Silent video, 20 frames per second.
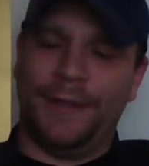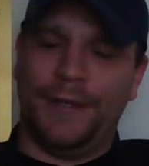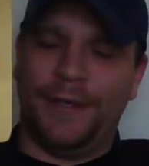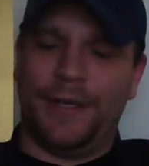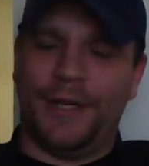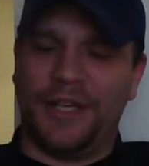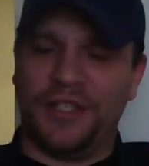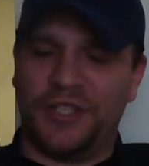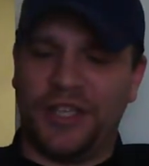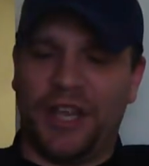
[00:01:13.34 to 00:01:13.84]

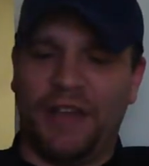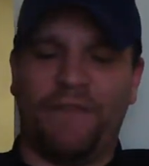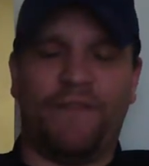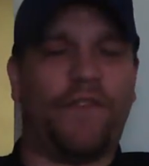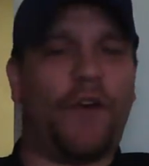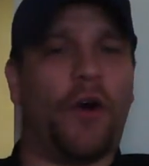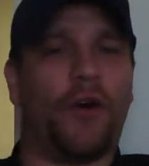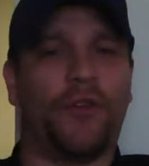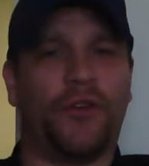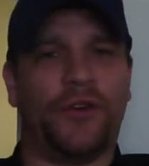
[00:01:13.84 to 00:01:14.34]
And as you get
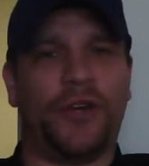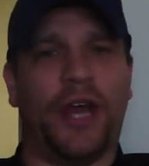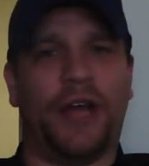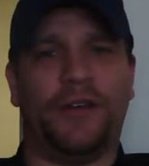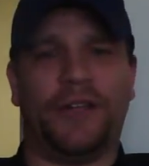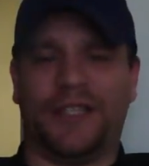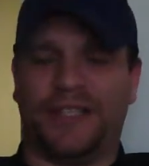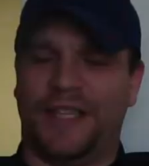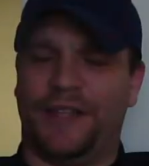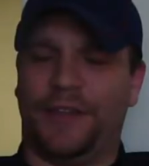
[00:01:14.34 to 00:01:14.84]
farther down,
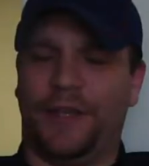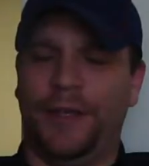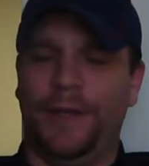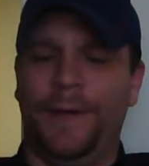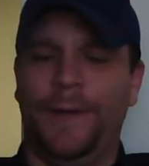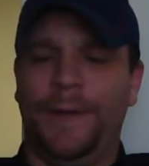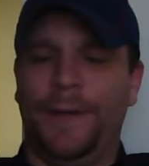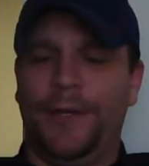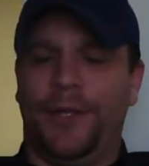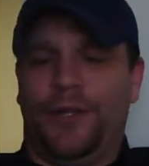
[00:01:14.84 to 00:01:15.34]
like I said,
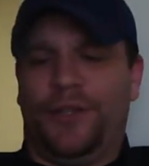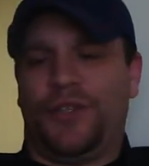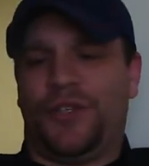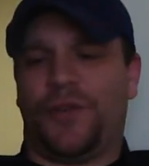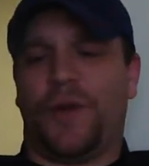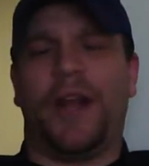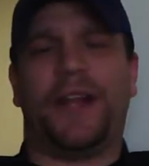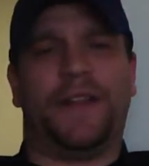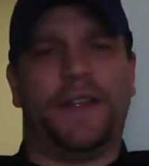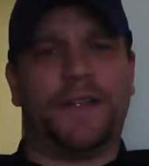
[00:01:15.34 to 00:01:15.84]
the
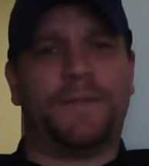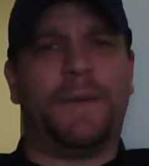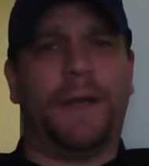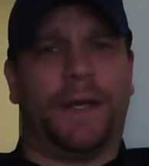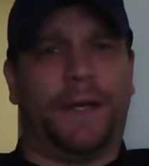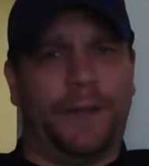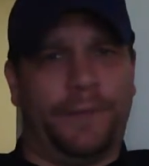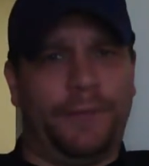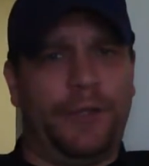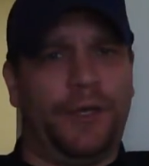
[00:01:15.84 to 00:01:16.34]
strength is
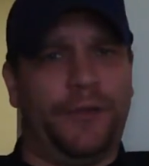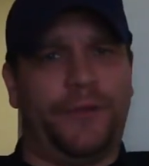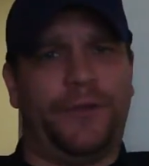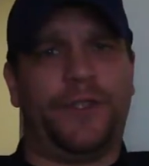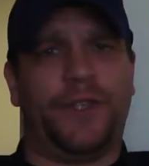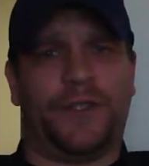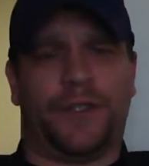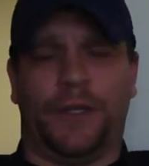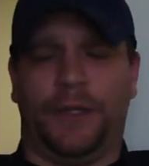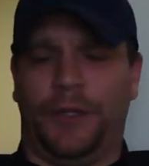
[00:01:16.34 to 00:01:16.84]
picking up, you know,
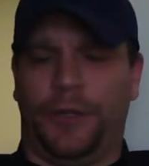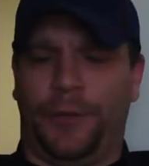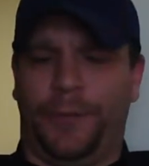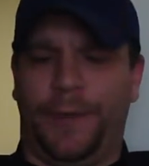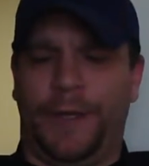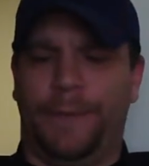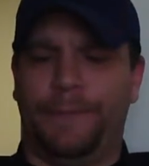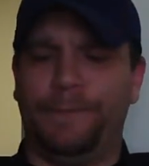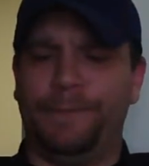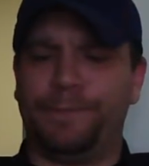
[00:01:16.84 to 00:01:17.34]
just a little
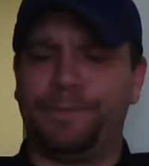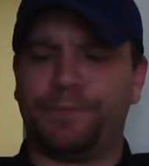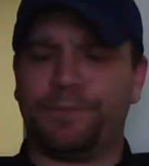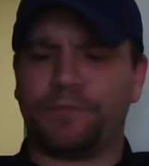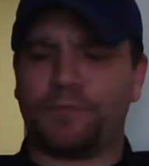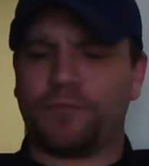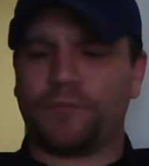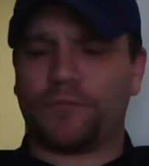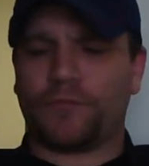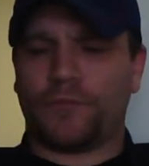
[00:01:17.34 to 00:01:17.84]
bit.
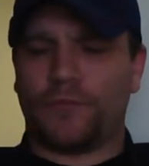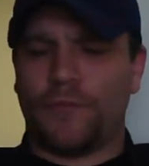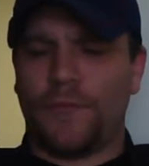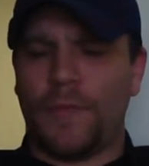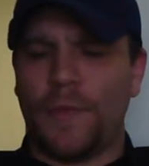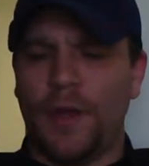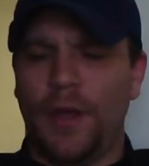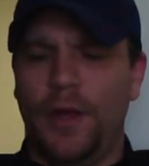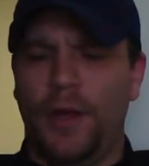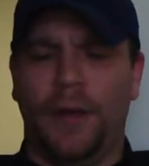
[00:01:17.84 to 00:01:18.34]

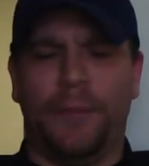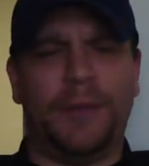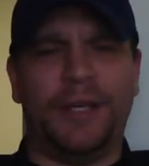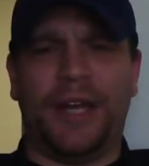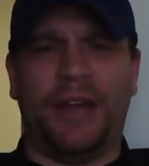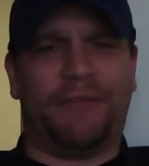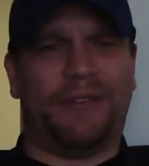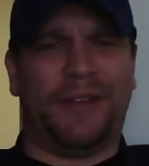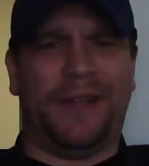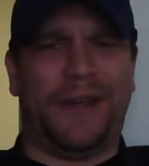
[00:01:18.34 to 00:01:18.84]
But
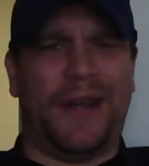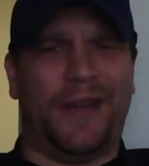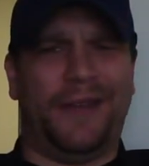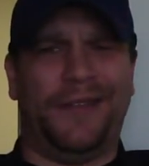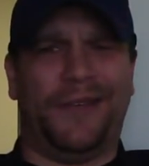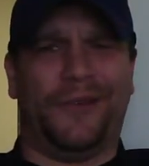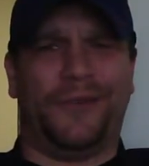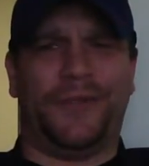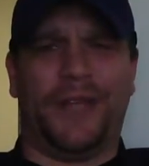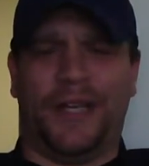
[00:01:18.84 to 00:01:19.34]
definitely not, you
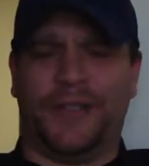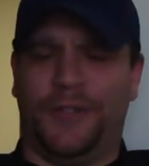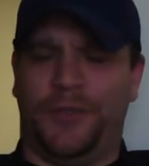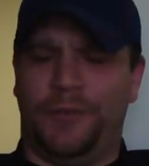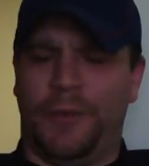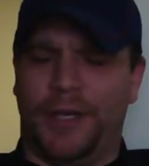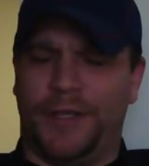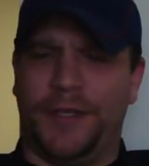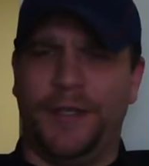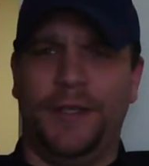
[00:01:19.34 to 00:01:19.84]
know, not too
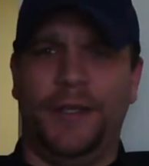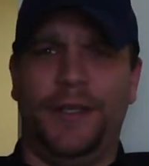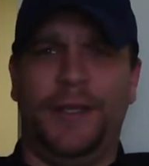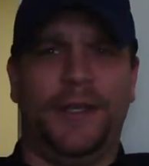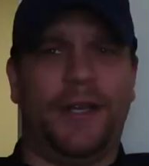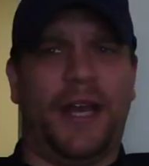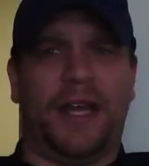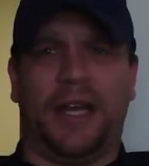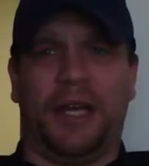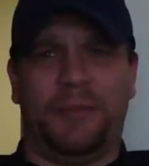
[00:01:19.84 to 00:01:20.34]
much.
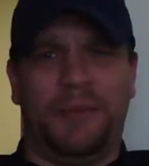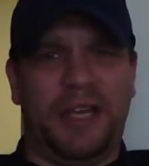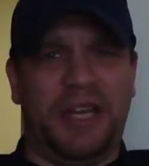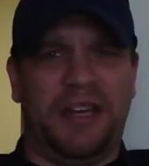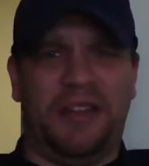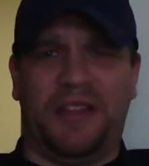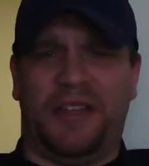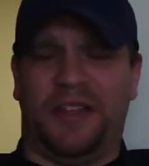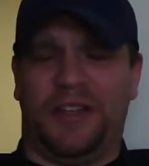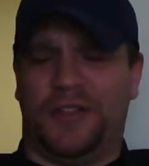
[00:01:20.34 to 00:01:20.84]
Not going to be
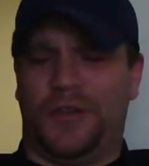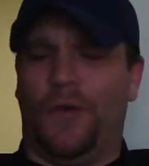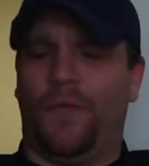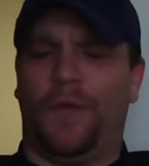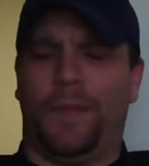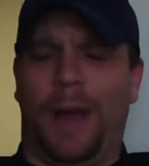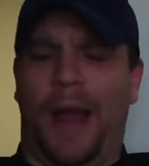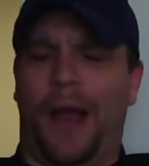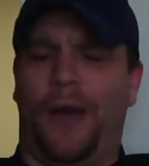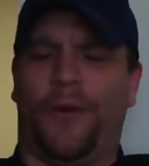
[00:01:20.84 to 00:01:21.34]
anything that's
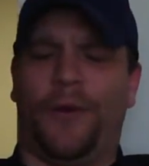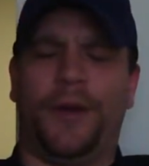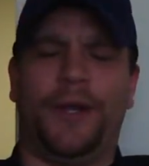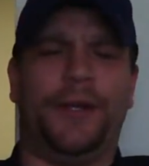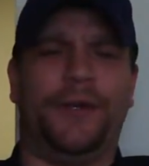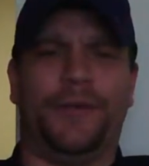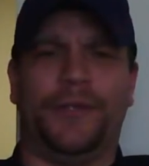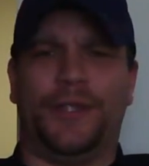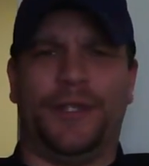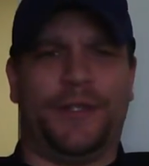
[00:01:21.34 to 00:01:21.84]

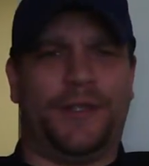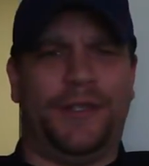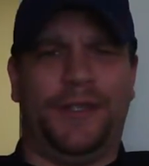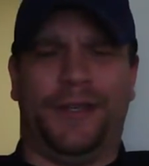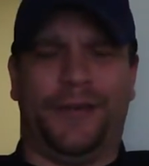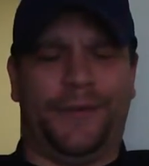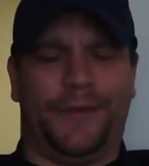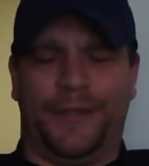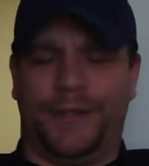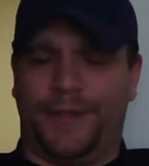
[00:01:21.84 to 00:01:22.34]
overpowering or just, you
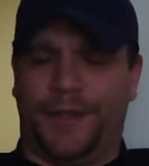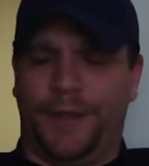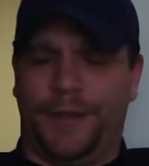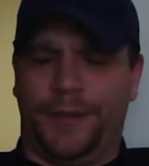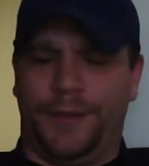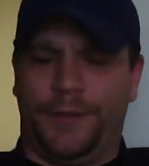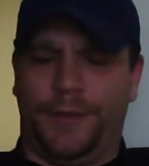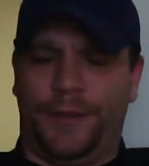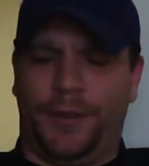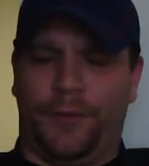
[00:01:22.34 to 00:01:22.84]
know, that's going
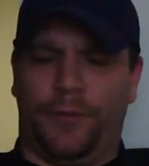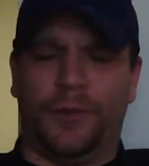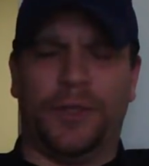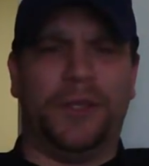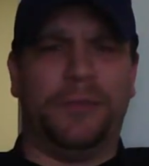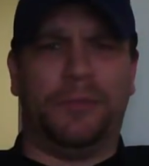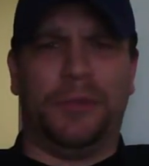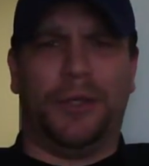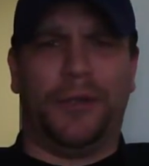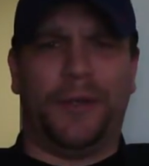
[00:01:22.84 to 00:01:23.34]
to, you know,
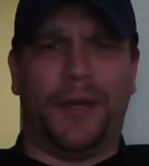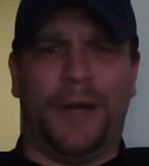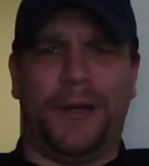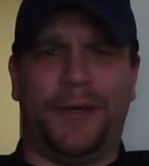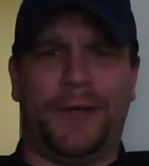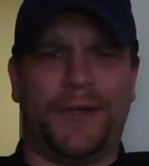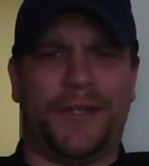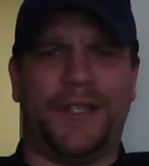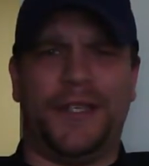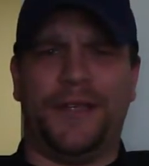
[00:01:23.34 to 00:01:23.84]
really blow you out of
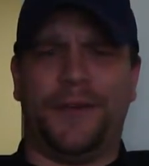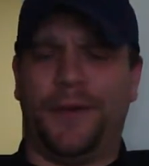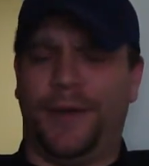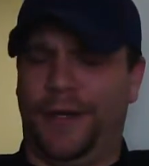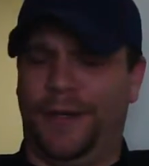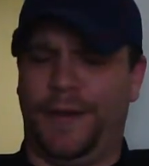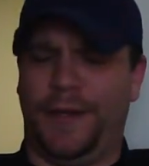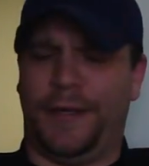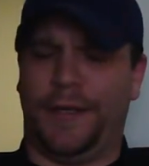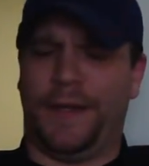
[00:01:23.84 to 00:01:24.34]
your seat or
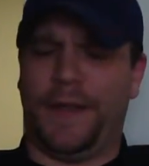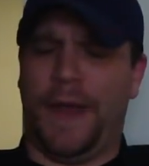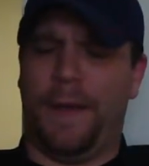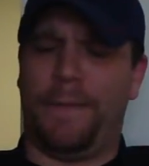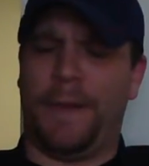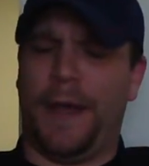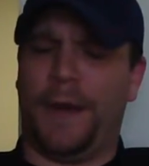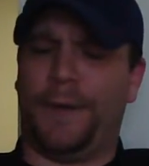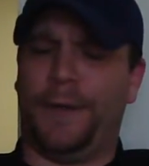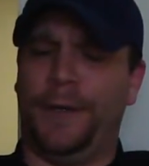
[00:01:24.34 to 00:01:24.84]
anything to that
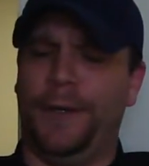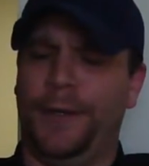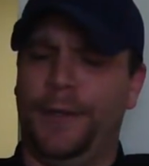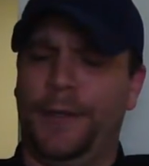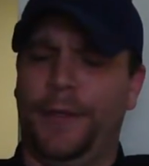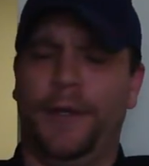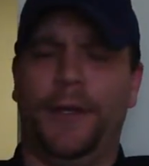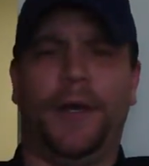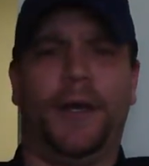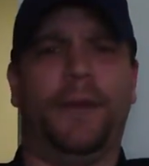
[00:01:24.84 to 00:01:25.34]
matter.
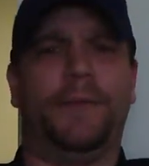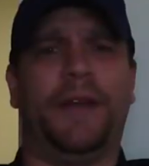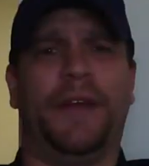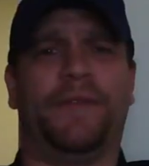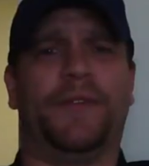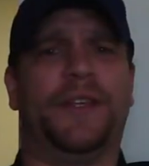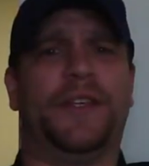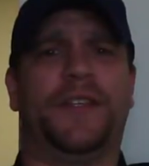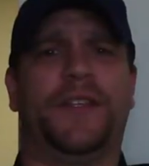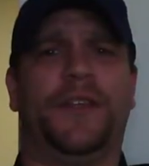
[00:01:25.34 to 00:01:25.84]

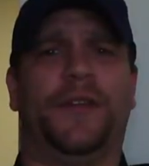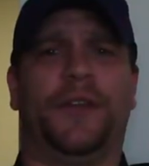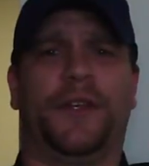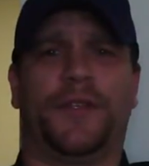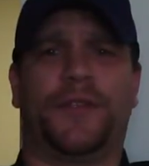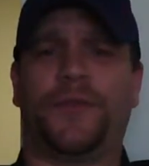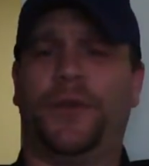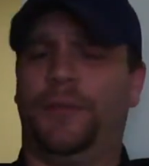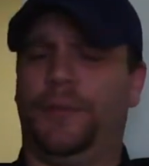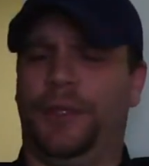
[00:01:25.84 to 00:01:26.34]
Definitely still
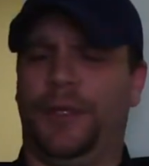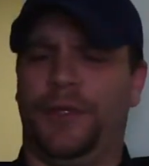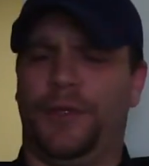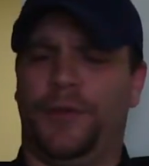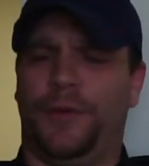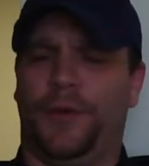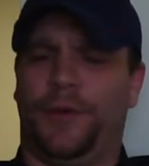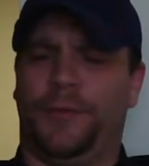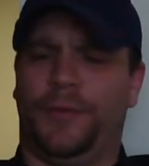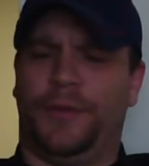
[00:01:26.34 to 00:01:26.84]
extremely
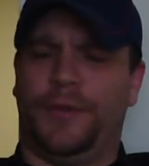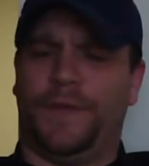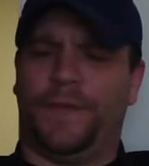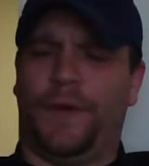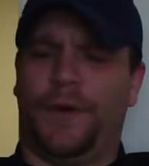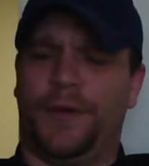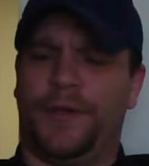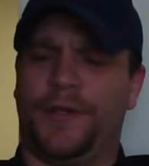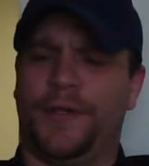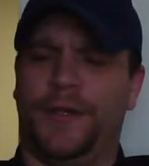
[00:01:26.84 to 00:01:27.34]
enjoyable as
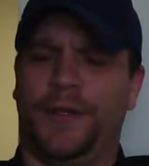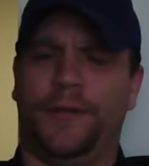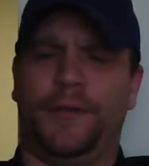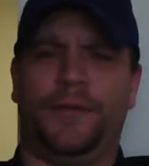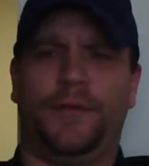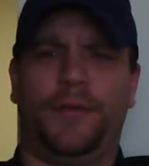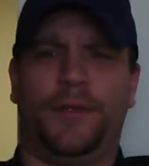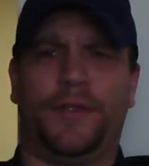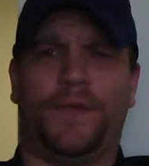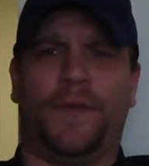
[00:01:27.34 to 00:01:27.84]
far as the
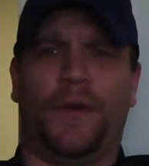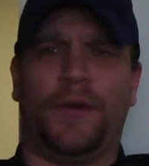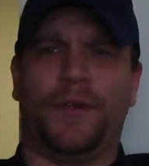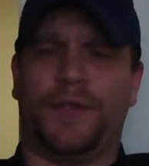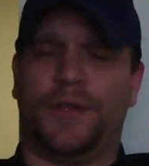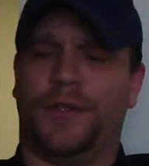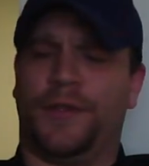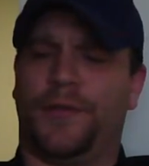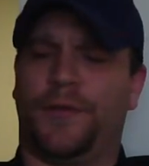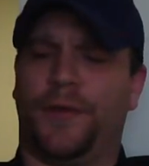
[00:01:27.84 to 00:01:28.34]

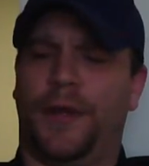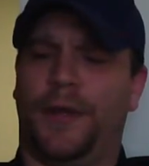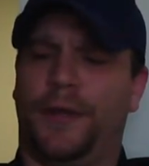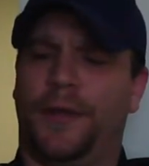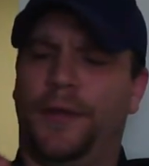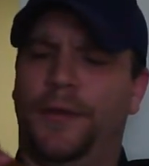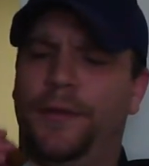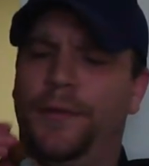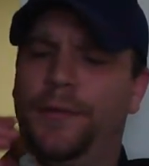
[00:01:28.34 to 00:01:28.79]
strength.